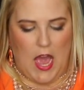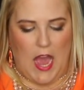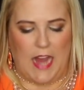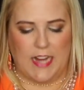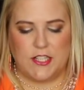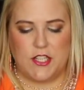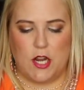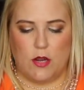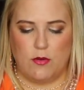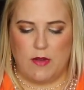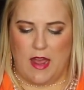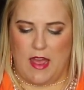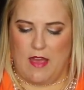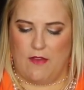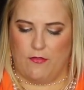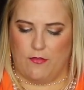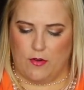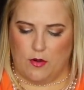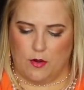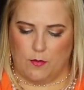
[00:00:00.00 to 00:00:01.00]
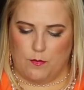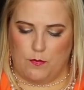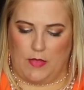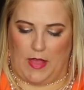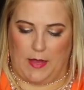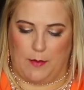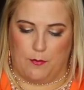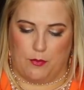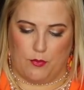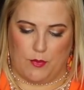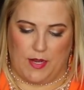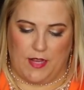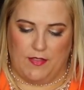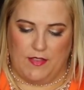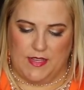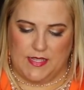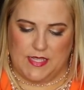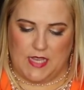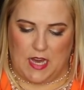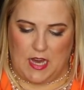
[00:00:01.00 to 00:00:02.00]
I don't ever like bring
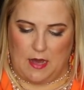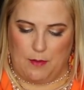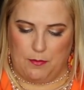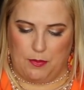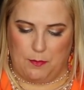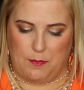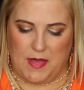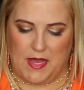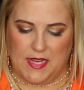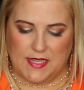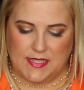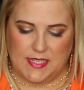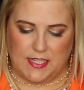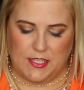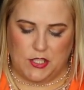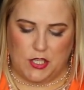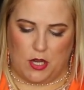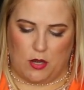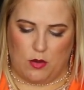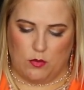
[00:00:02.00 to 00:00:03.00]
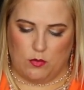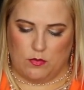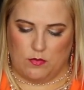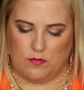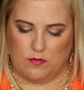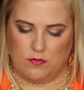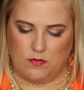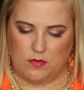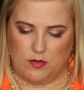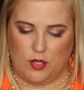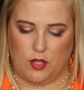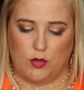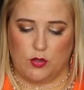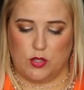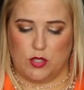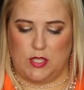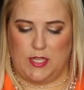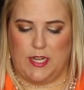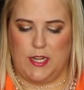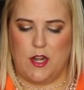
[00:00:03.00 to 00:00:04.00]
this up because I don't
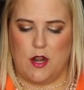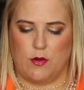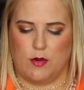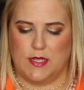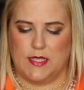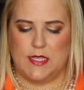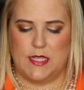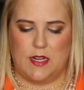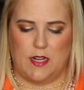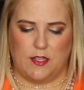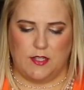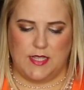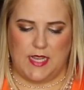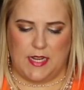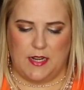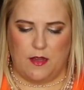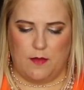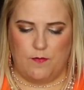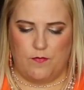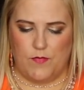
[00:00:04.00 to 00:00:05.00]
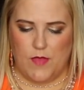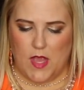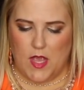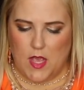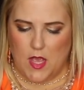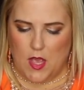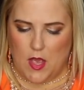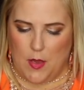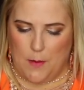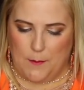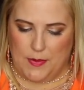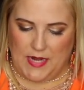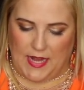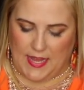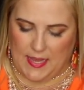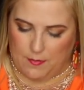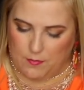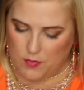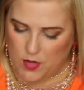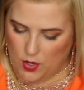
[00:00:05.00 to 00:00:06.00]
usually notice it on denim, but I
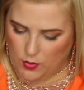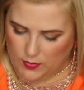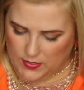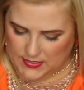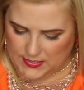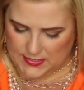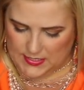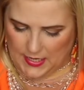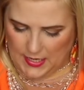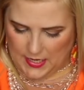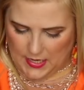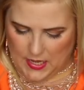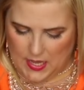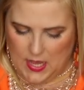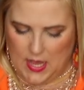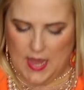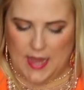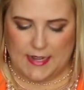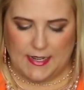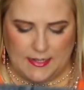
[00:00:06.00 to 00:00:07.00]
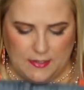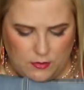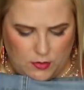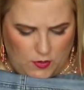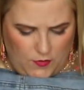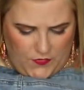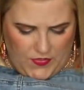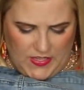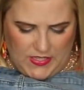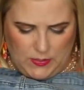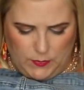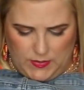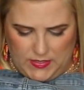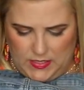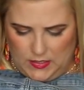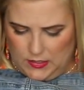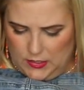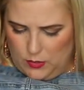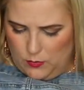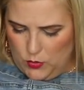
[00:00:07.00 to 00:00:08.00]
am noticing, and I don't know if this one's
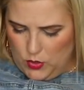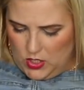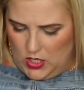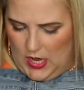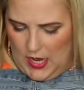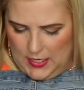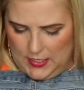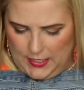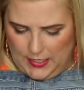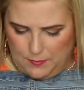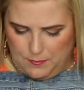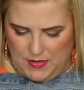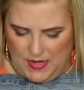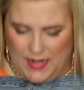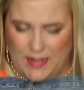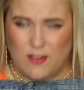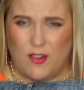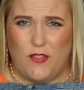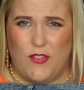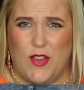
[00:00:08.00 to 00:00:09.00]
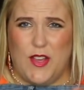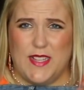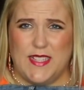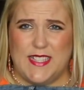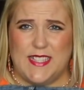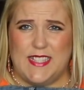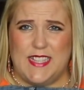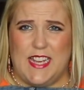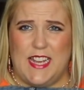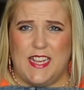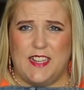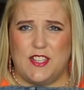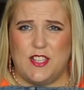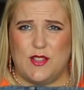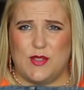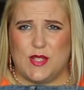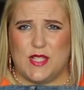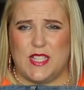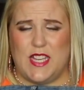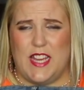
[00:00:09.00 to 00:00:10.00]
a little more cockeyed, but I don't know if you can see, do
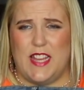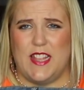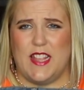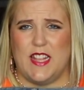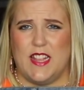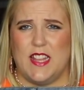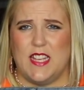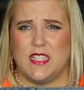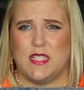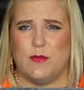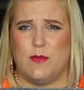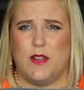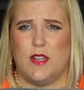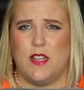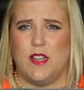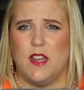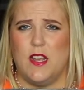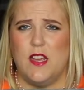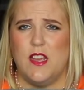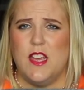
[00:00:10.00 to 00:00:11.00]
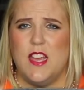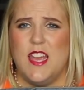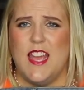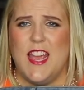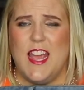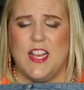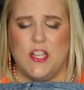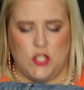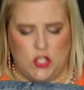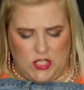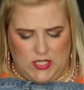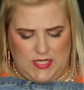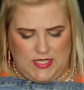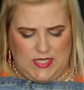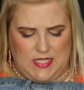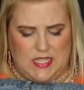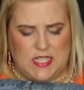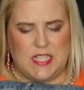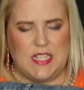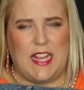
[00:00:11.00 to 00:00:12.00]
you see that this one is just
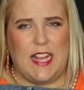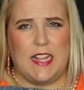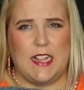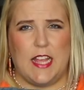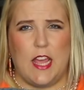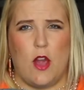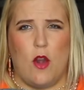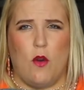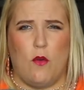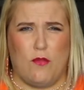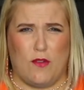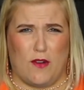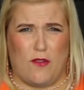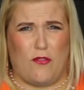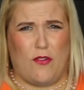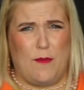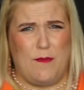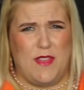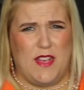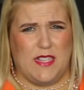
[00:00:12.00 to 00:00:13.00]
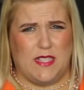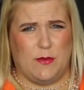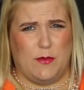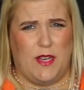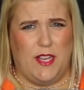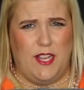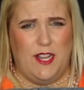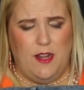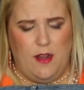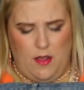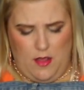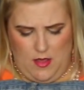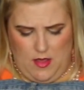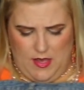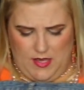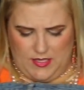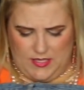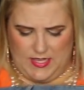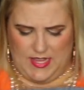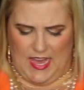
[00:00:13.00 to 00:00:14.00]
slightly over from this one?
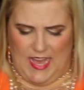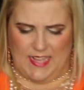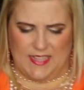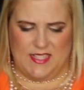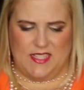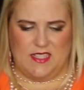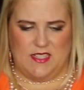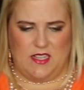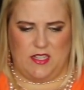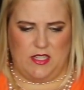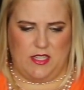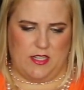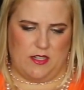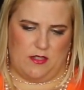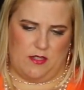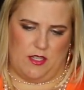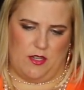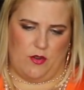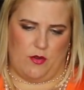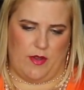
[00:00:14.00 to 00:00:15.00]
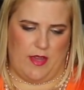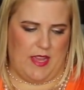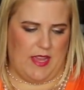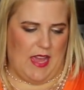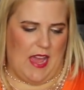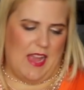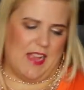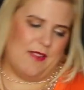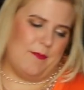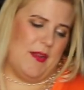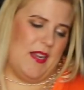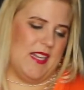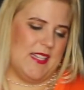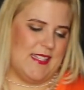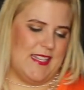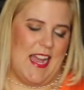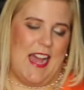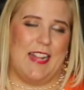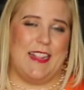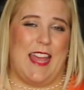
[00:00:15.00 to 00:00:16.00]
So that's a little annoying. I mean,
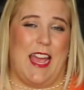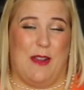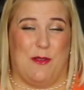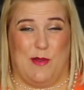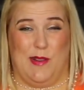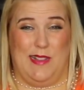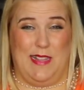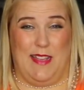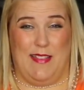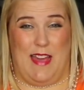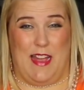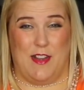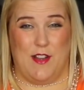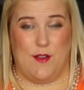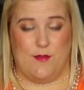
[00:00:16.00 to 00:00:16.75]
it's not that really that